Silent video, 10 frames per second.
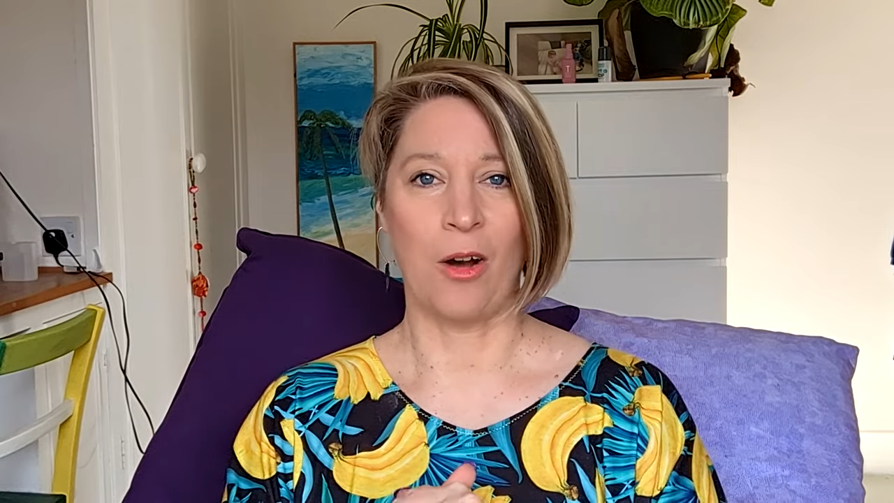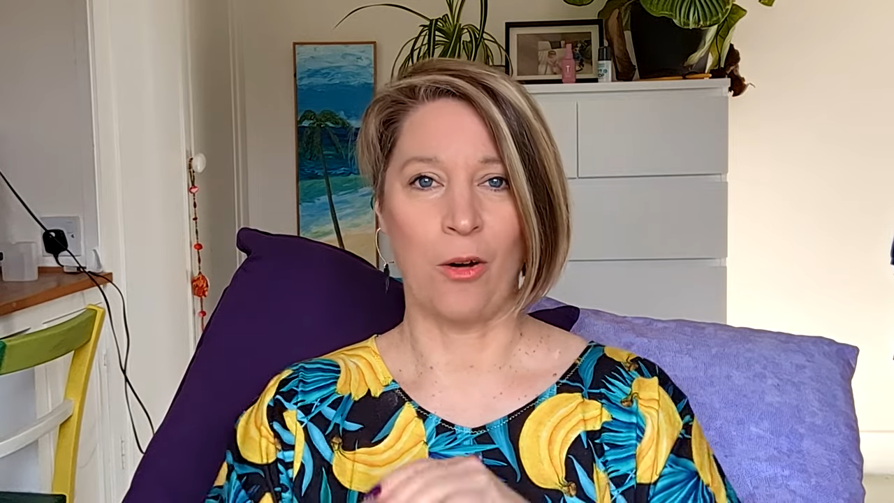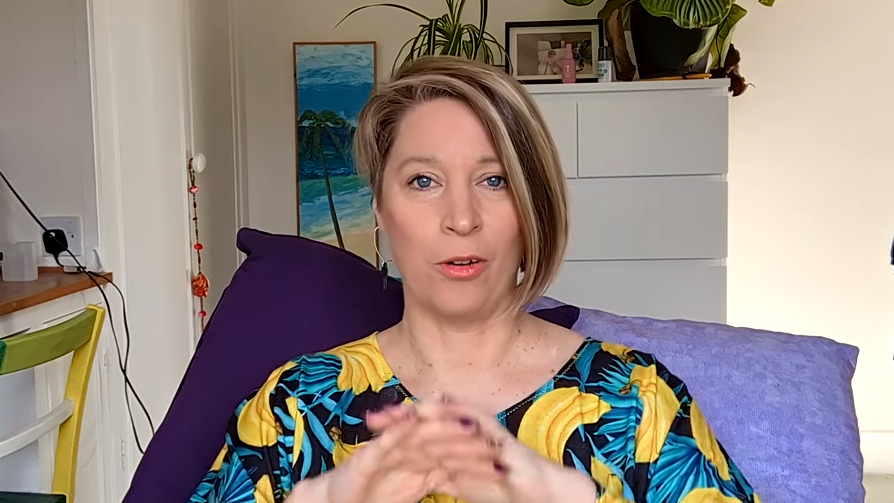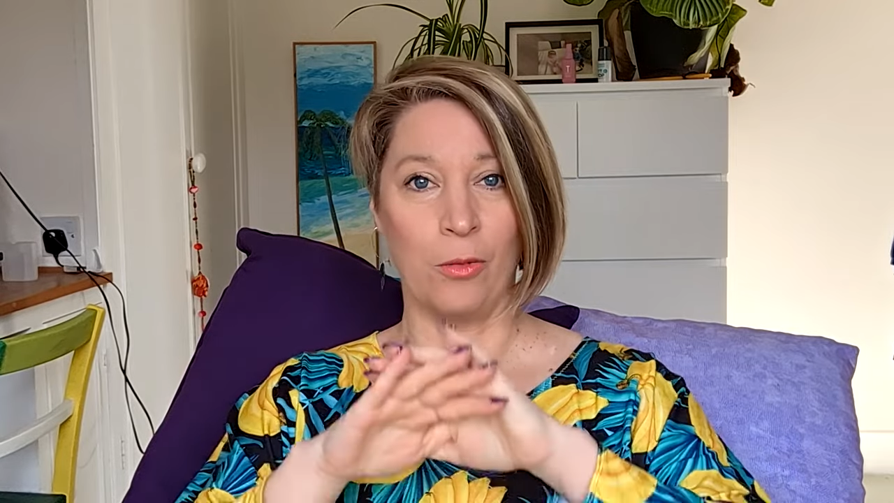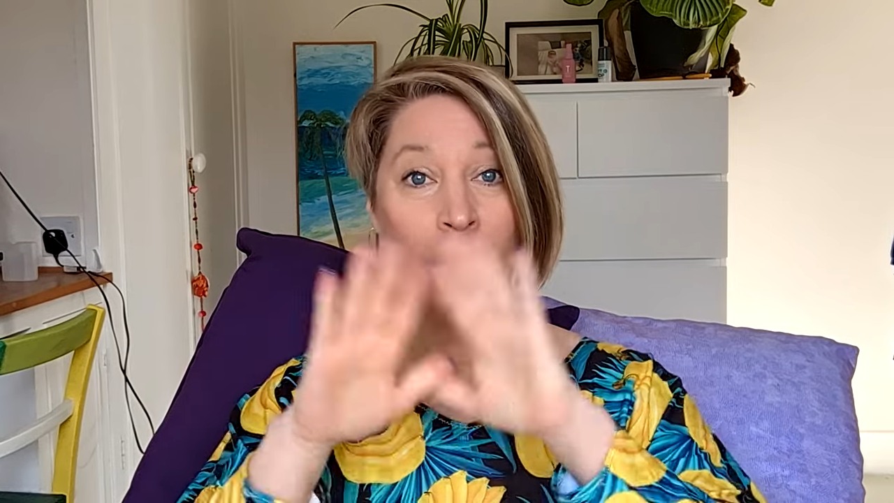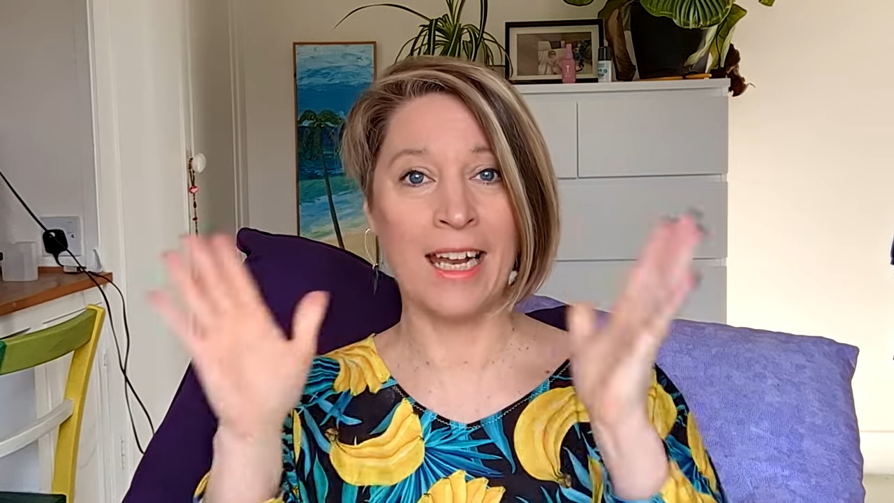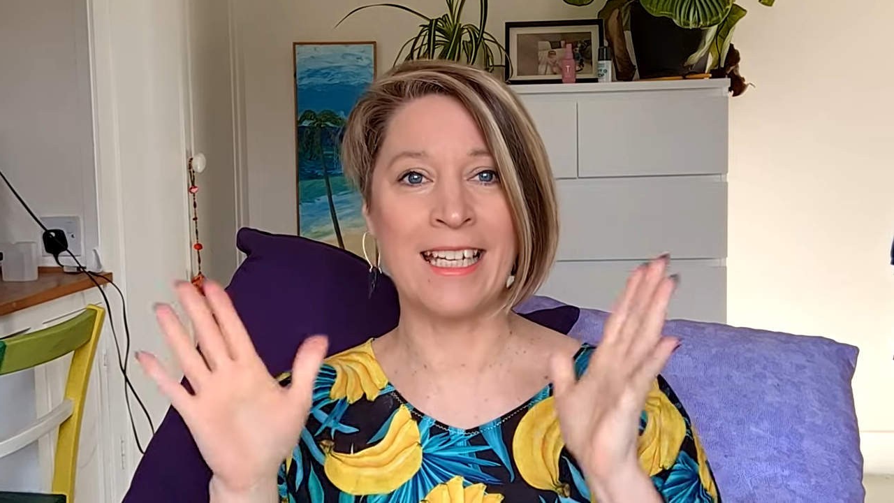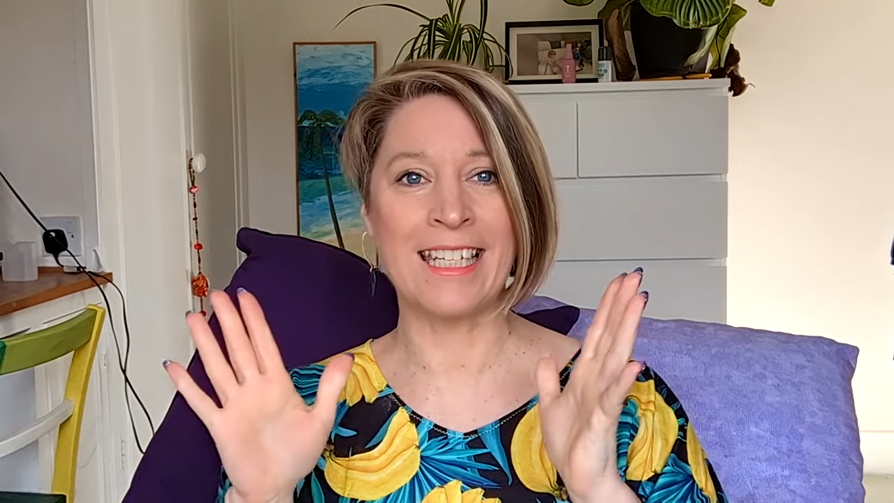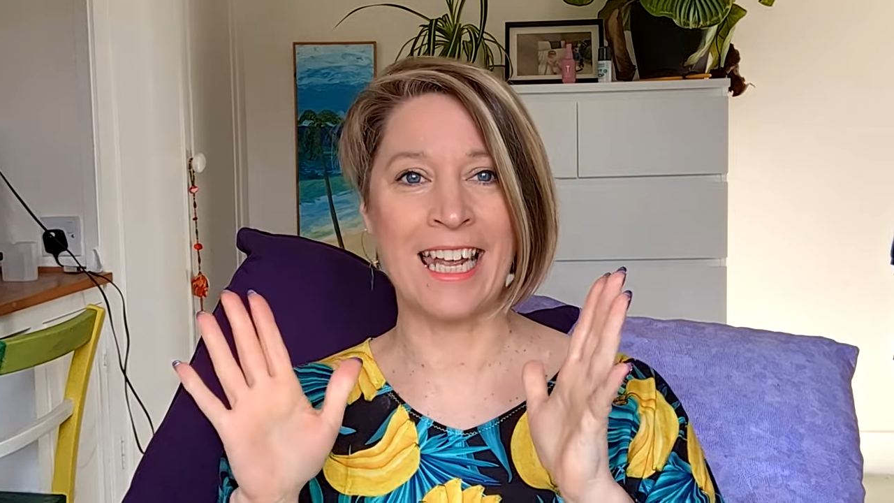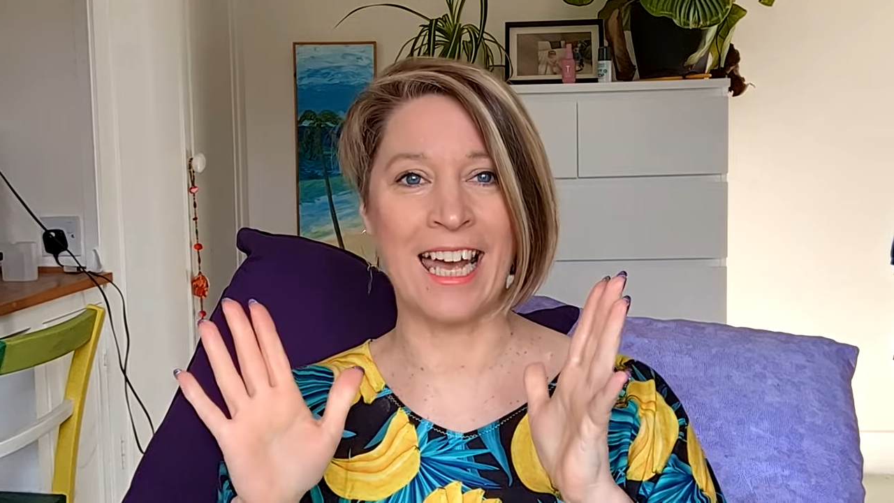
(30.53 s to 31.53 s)
on
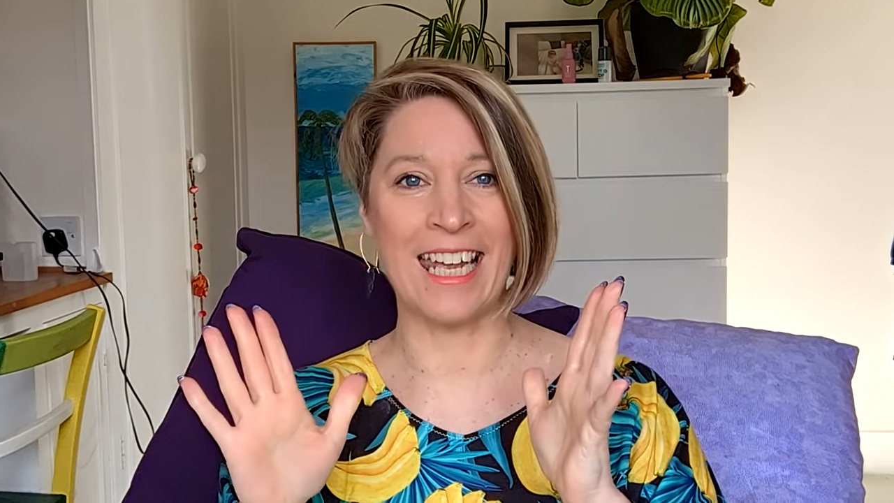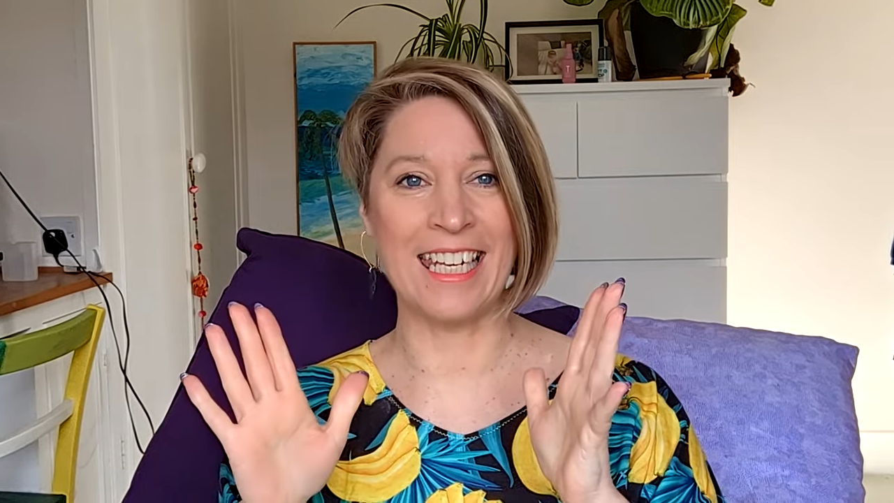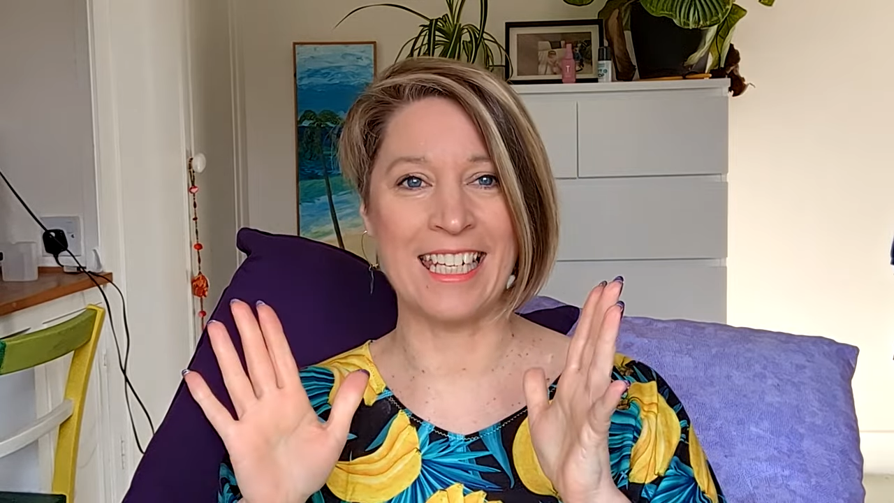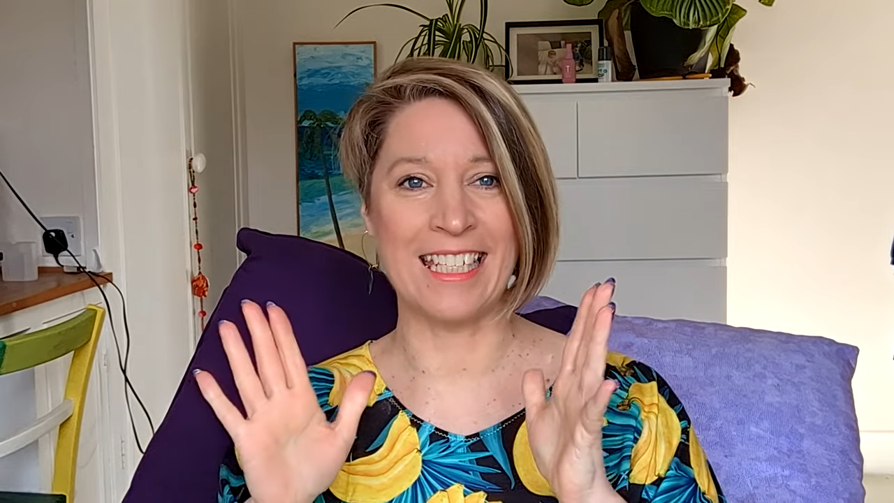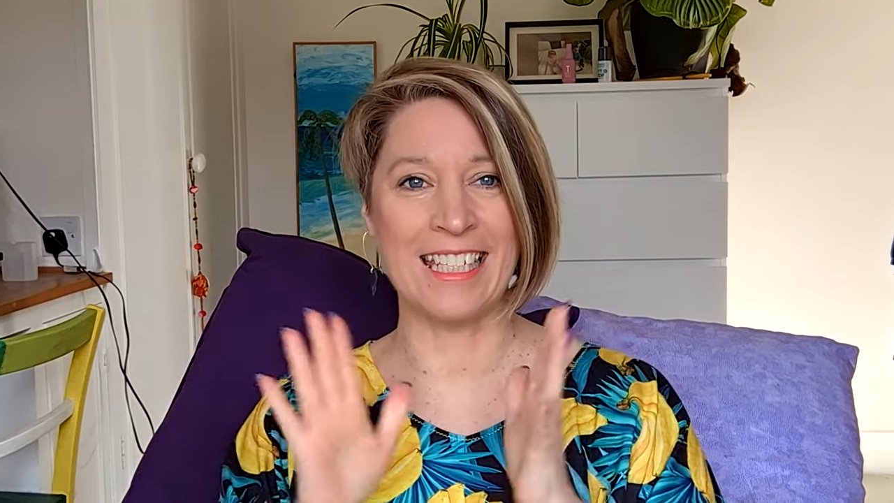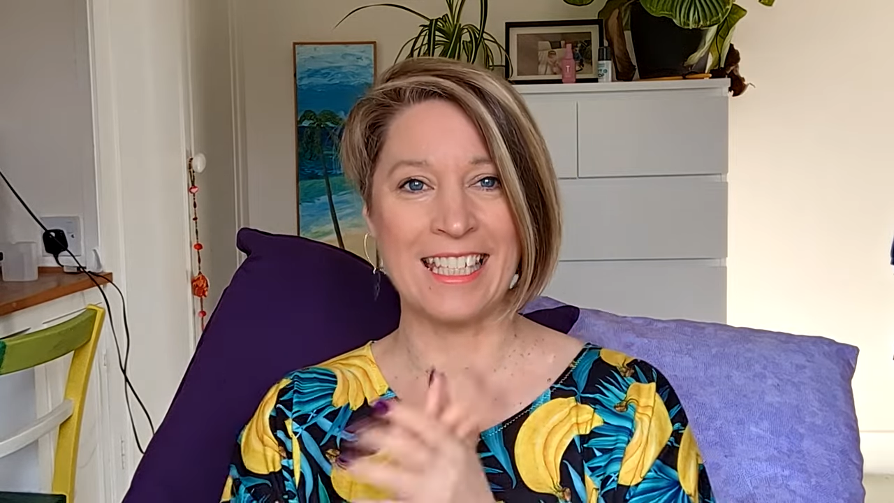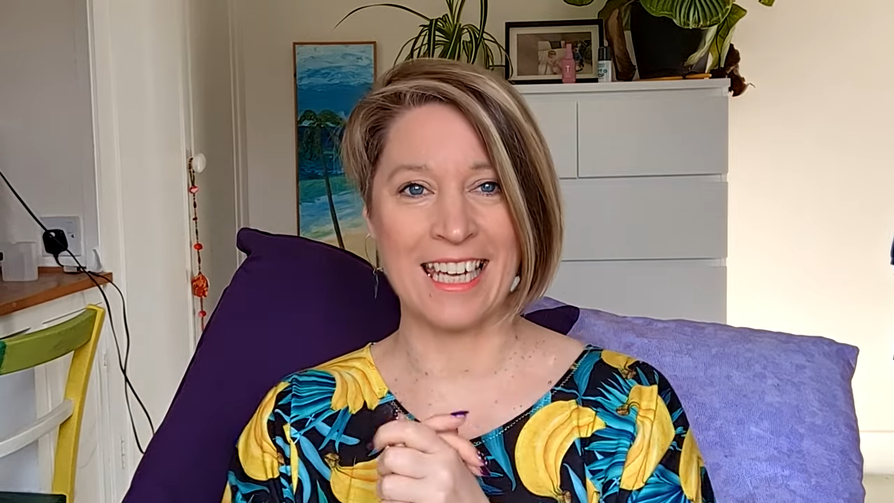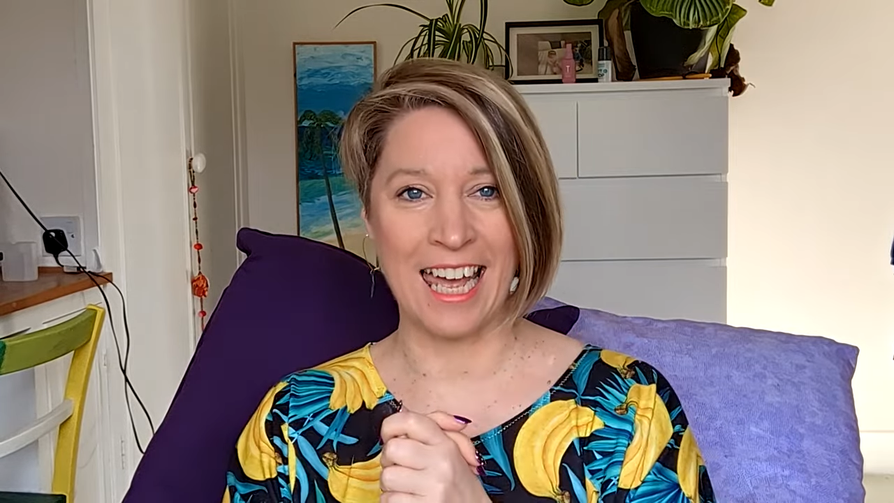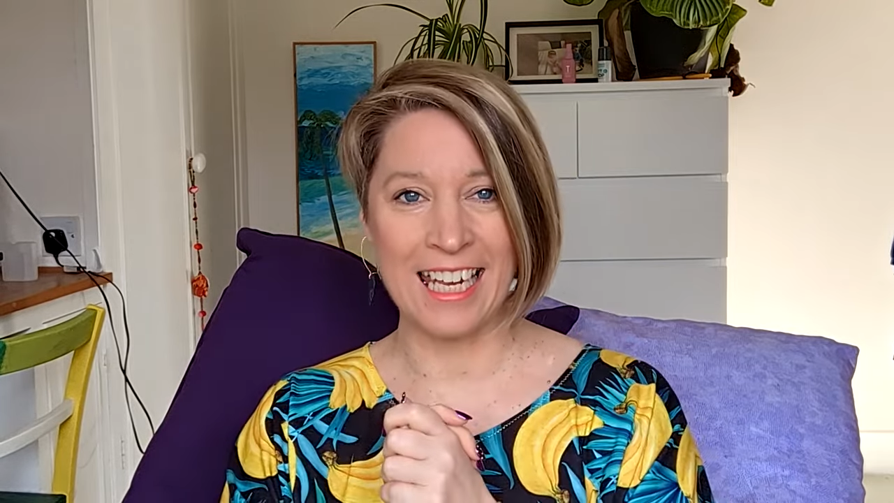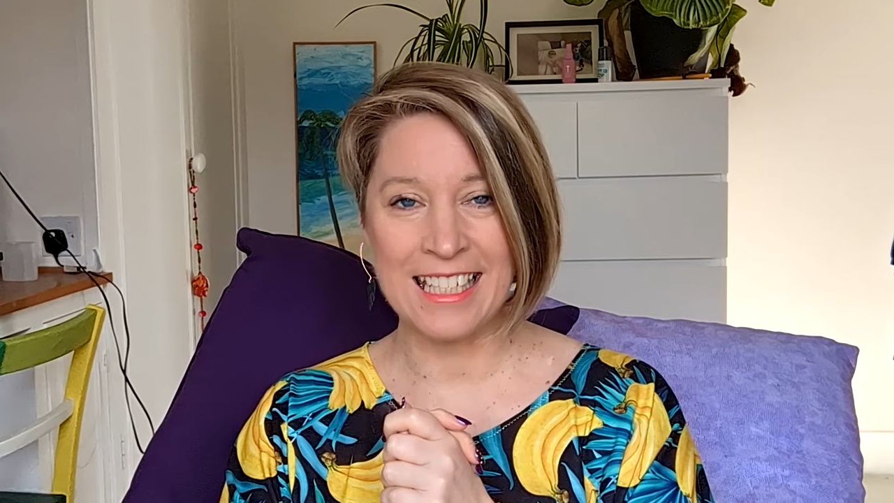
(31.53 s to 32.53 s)
Wednesday
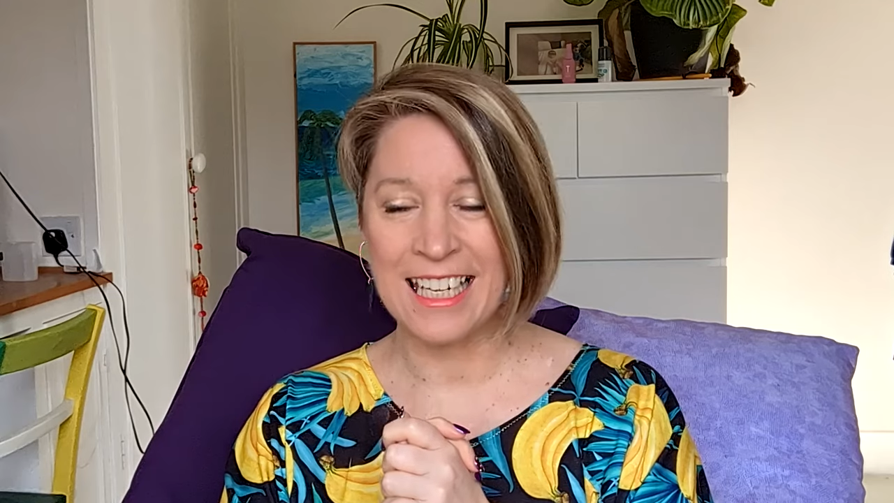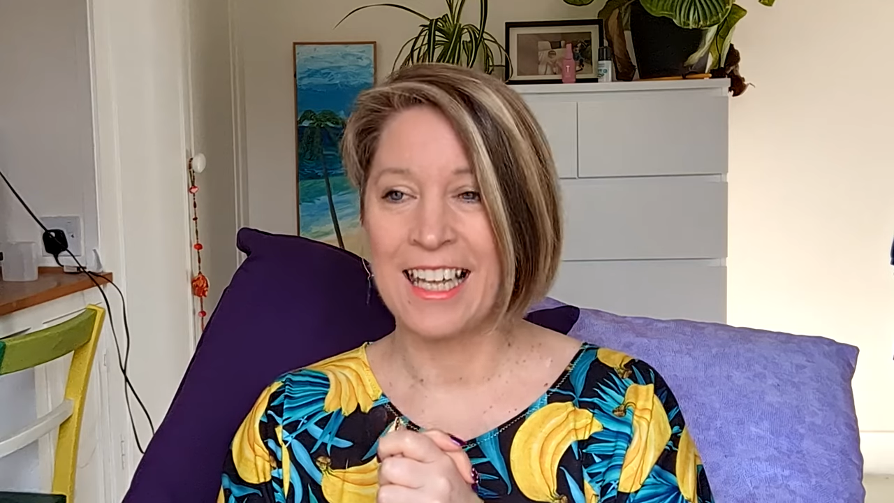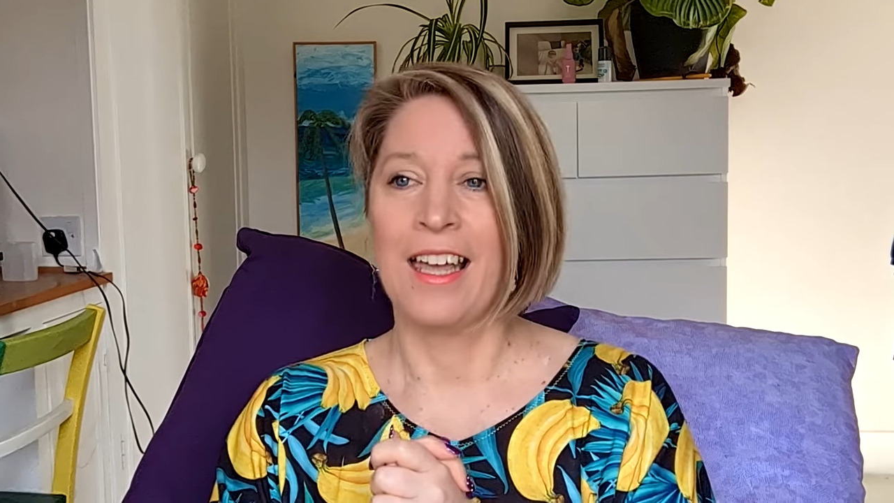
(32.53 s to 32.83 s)
instead.